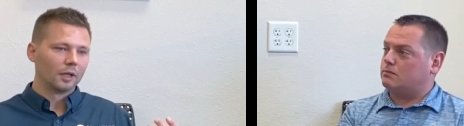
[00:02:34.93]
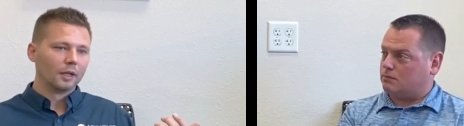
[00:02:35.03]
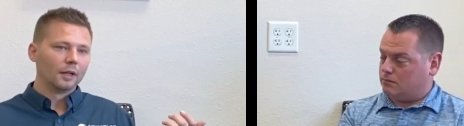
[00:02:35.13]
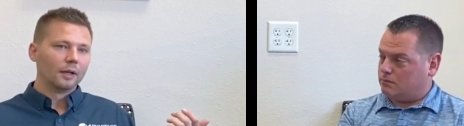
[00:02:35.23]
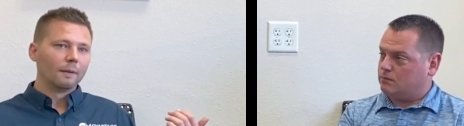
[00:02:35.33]

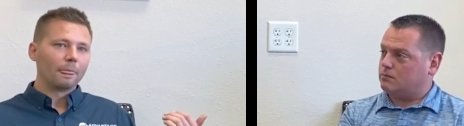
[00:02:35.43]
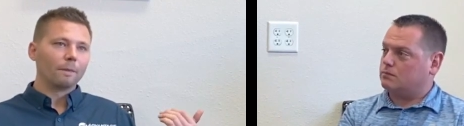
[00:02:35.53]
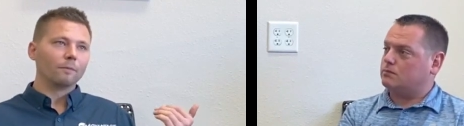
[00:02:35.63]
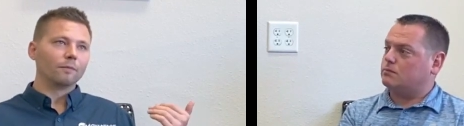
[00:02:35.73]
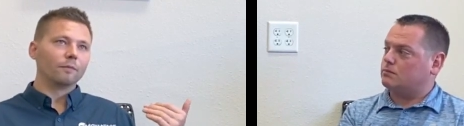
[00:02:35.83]
Speaker 1: mm-hmm.
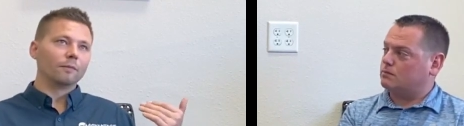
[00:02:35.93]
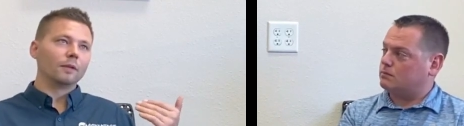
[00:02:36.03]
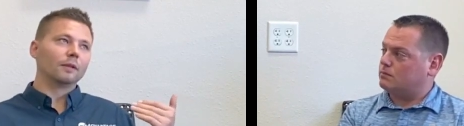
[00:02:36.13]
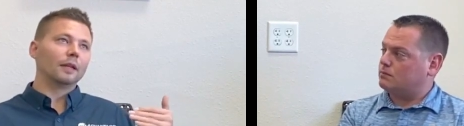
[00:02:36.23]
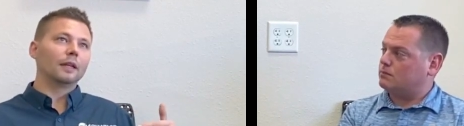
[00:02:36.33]

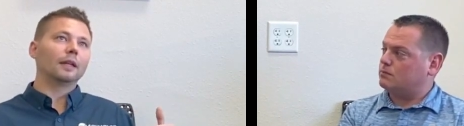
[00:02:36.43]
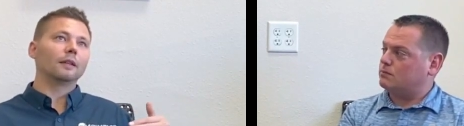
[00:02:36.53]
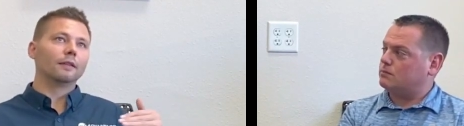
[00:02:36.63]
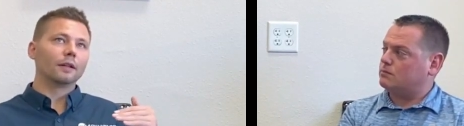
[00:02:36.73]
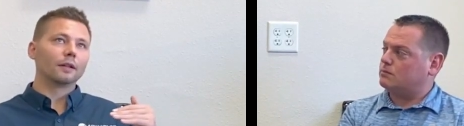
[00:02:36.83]

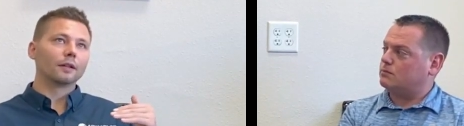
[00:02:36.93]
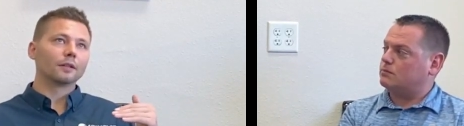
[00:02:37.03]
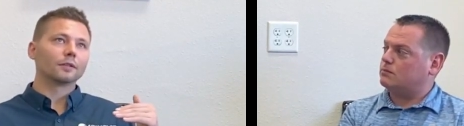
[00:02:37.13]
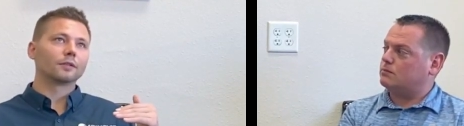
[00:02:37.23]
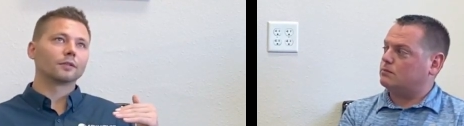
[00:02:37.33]

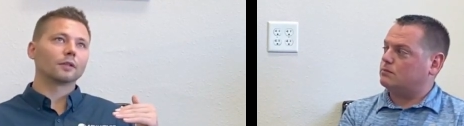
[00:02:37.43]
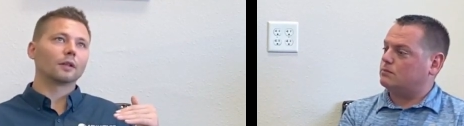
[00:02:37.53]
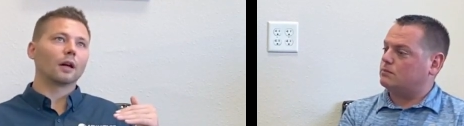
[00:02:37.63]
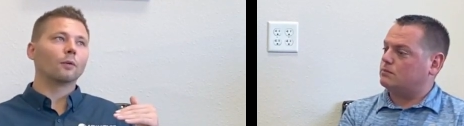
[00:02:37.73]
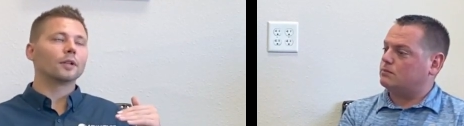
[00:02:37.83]
there's
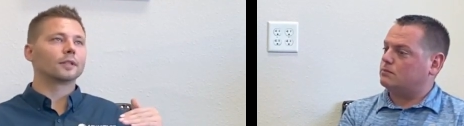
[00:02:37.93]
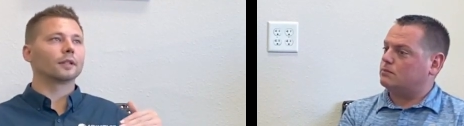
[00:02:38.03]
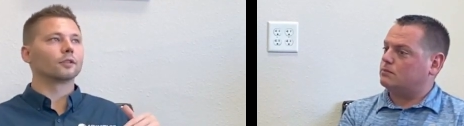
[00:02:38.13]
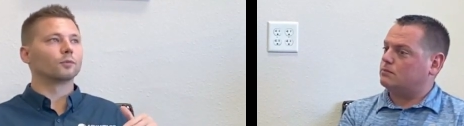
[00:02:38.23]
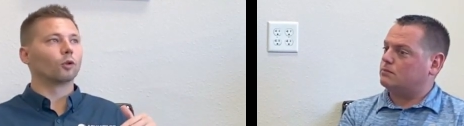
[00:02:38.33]
I wouldn't say
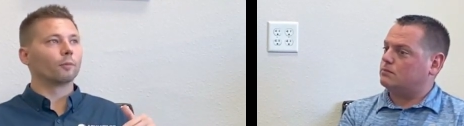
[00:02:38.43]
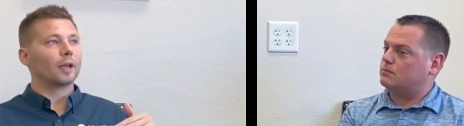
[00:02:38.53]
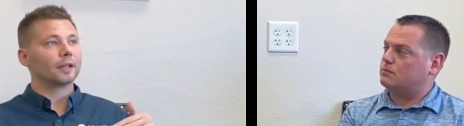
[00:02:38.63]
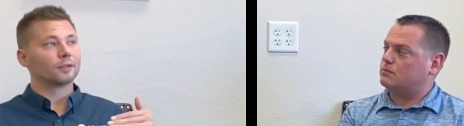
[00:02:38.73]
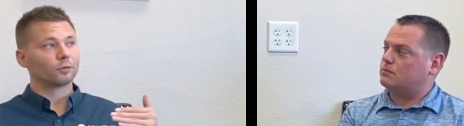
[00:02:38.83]
there's more
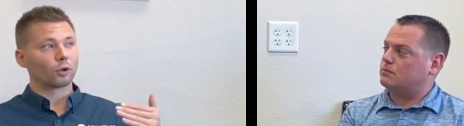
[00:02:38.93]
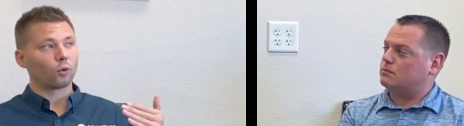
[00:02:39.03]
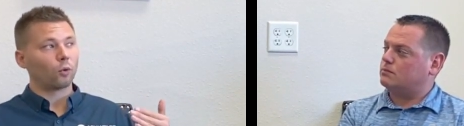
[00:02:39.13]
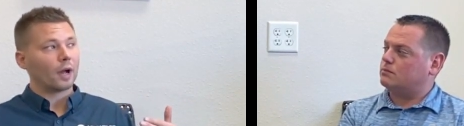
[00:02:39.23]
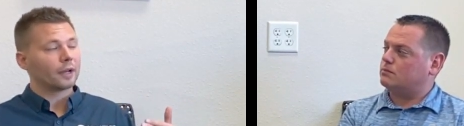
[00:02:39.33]
maintenance
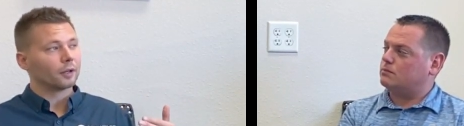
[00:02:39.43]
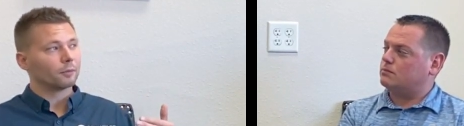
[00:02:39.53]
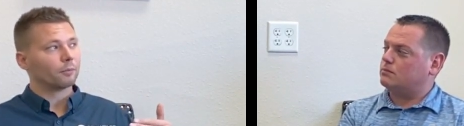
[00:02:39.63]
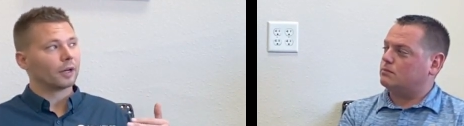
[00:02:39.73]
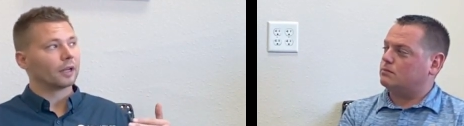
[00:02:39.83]
required,
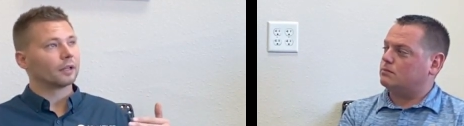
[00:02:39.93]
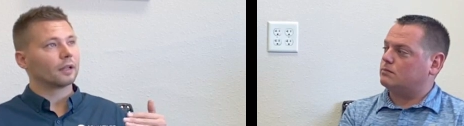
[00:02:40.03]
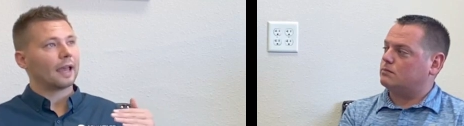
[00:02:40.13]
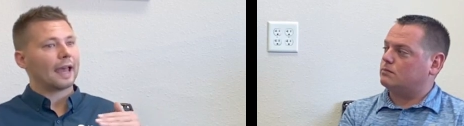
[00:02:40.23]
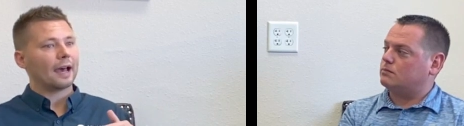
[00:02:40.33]
but
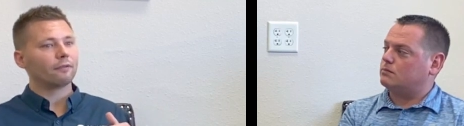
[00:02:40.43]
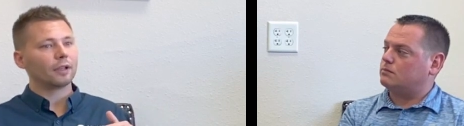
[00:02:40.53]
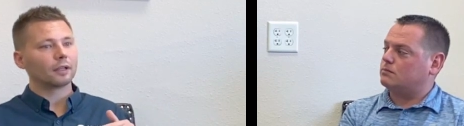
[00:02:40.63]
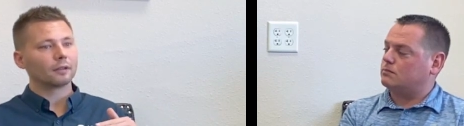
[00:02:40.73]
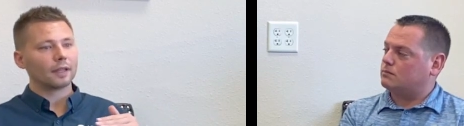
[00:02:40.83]

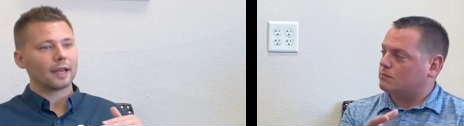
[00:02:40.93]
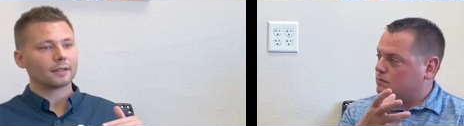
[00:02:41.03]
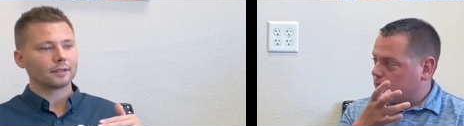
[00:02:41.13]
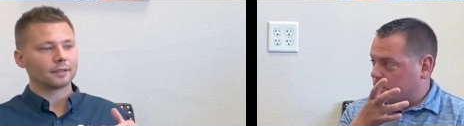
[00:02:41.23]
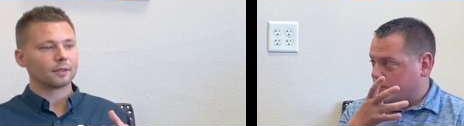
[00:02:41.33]
having that
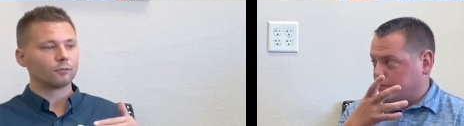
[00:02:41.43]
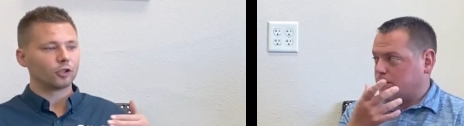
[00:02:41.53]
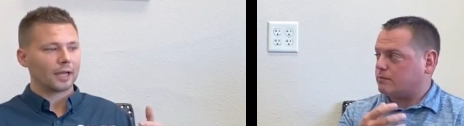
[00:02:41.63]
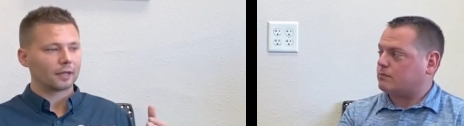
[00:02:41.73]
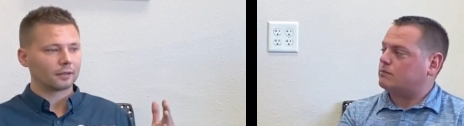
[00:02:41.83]
system
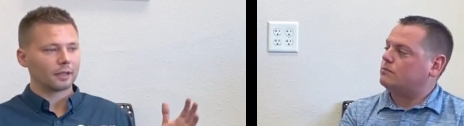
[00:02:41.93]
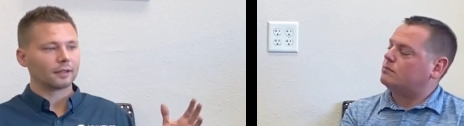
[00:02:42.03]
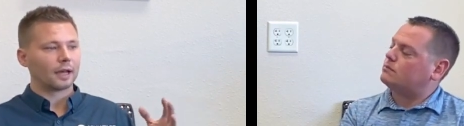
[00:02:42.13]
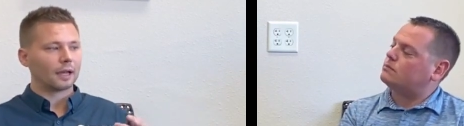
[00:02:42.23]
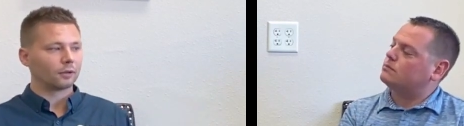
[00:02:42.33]
checked and
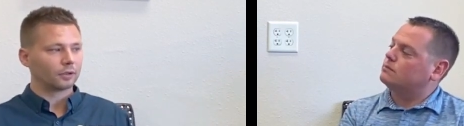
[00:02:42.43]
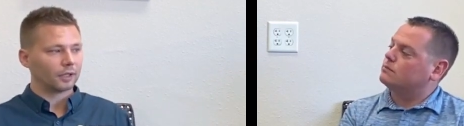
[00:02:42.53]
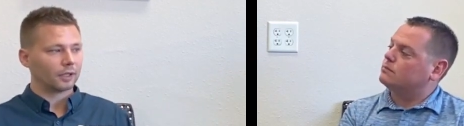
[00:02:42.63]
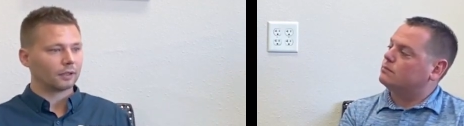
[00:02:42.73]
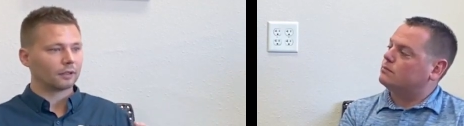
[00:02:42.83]
dialed
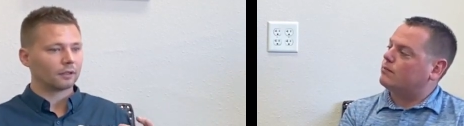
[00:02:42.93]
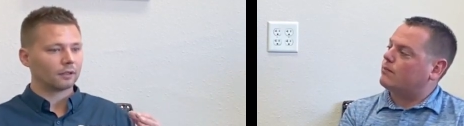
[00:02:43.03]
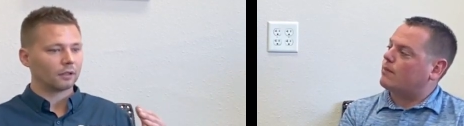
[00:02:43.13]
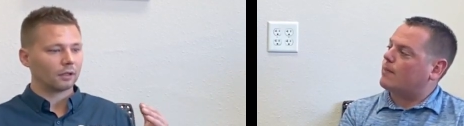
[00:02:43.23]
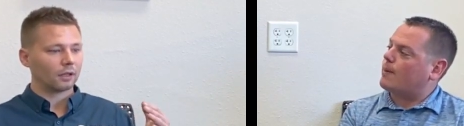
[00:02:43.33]
in
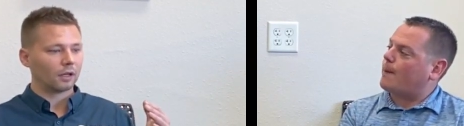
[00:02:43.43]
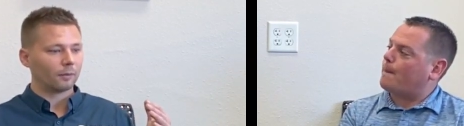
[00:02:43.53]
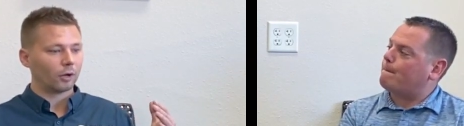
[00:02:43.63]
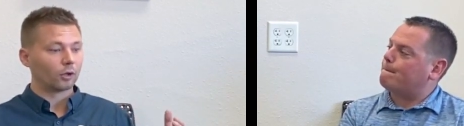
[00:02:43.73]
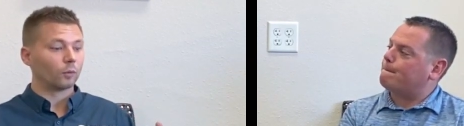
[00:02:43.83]
um,
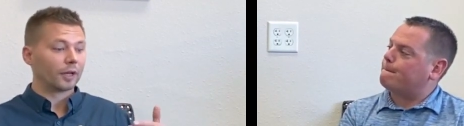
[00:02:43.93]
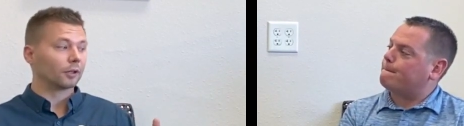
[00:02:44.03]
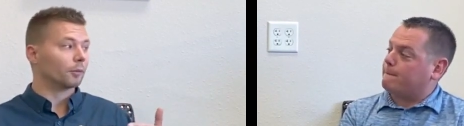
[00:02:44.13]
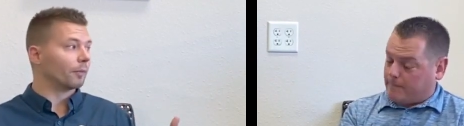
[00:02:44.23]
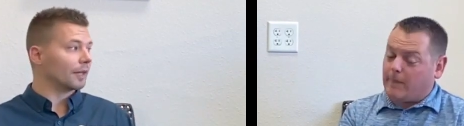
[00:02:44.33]
on a
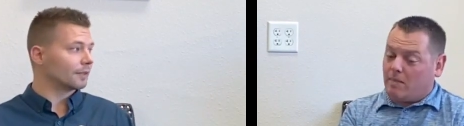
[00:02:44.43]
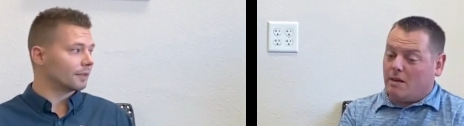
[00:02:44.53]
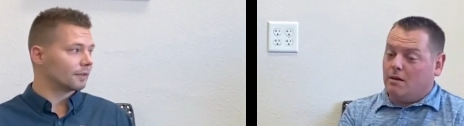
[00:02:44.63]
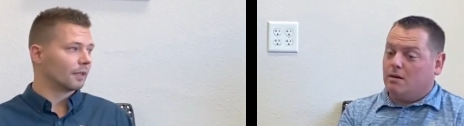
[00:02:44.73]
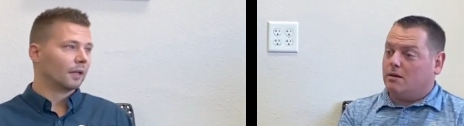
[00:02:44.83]
regular
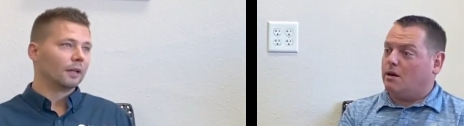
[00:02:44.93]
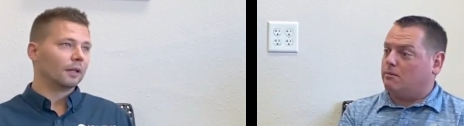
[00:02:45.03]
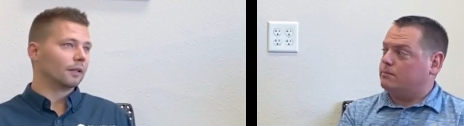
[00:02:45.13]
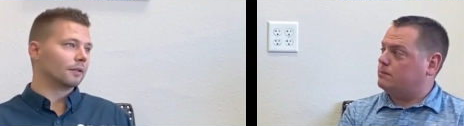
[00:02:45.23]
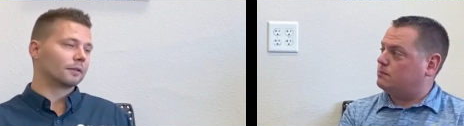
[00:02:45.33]
basis yep.
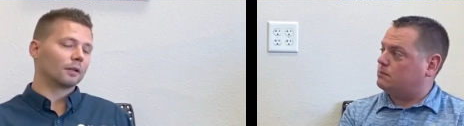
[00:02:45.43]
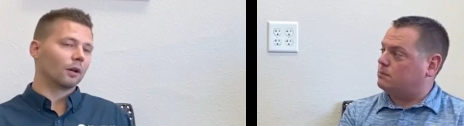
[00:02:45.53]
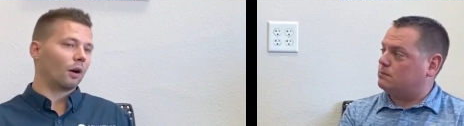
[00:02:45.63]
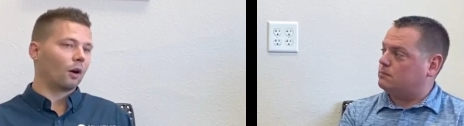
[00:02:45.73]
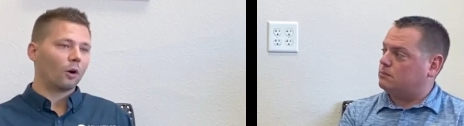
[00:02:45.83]
is uh,
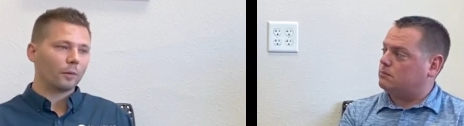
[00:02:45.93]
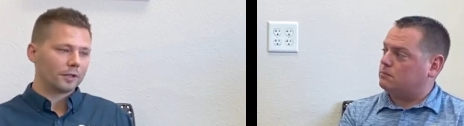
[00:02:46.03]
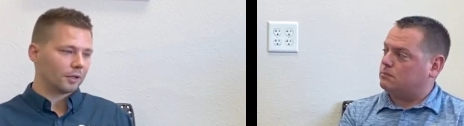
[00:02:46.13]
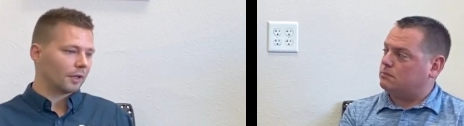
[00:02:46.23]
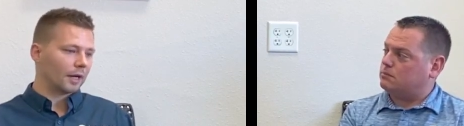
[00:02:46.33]
always a good